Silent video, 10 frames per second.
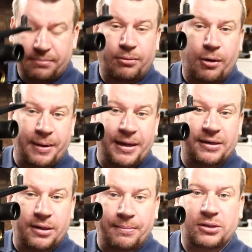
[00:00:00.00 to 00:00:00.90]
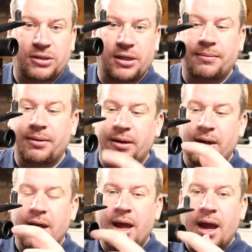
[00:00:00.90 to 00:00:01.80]
probably into the bottom,
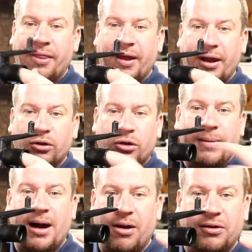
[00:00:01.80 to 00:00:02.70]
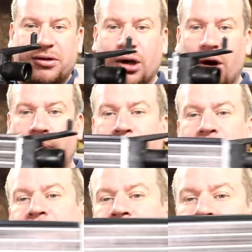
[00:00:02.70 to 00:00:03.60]
and then it'll come out of the top,
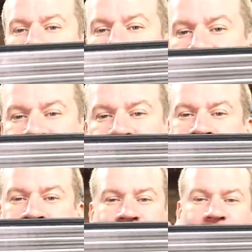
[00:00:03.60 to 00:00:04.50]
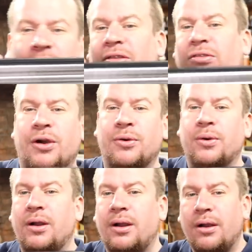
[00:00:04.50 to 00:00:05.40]
having been
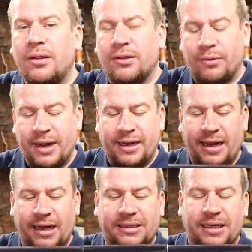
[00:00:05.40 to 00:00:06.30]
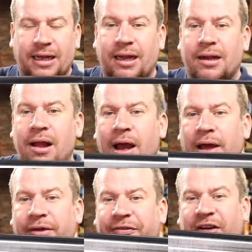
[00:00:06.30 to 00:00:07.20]
through the radiator,
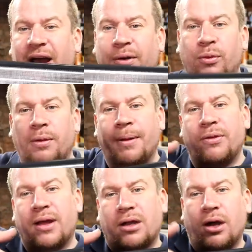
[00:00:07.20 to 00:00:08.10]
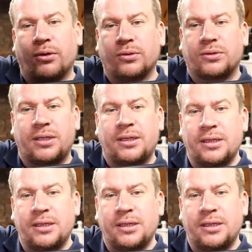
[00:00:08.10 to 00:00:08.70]
and the fan will blow that cold